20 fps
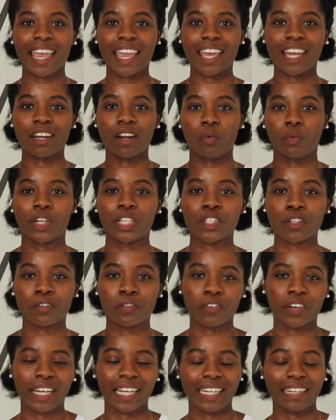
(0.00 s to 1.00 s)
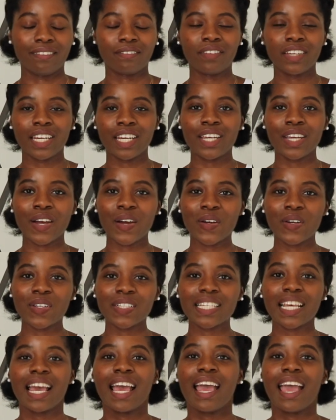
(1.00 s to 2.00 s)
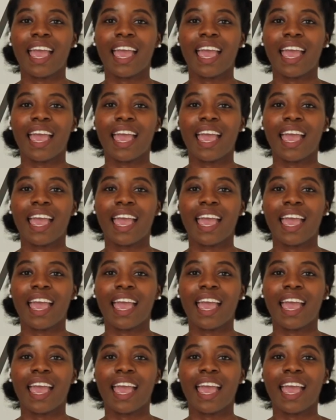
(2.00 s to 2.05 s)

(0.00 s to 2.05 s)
and rental-friendly videos,